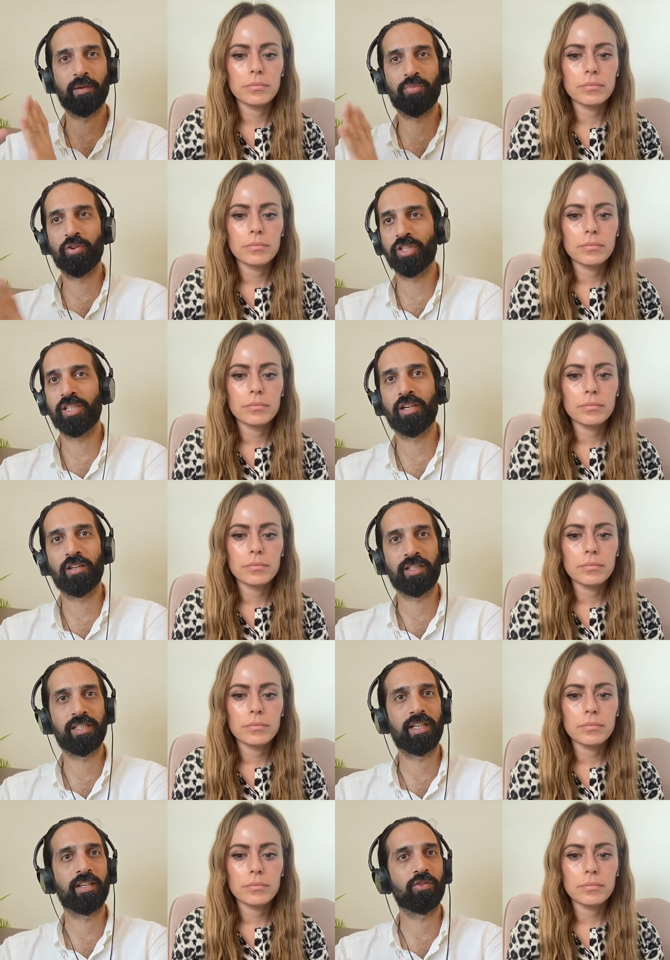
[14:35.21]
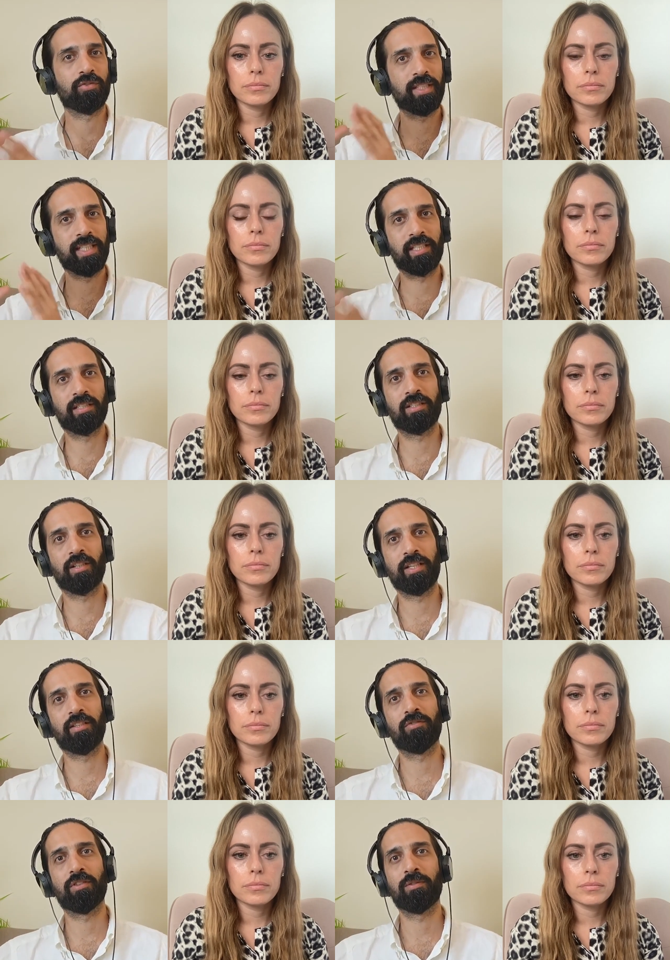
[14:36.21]
Speaker 1: a project architect or a lead
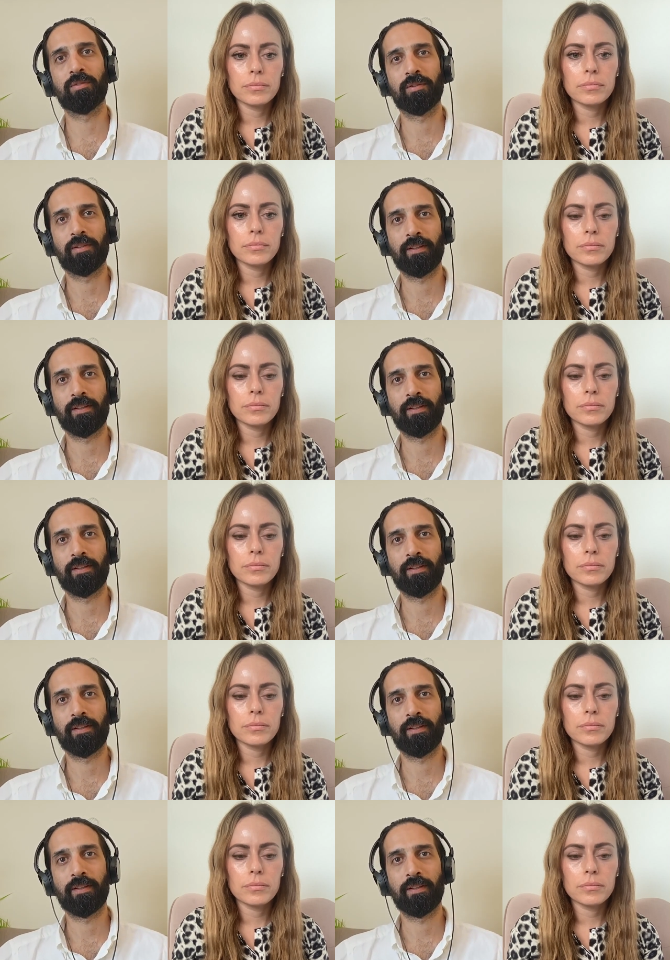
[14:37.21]
designer role?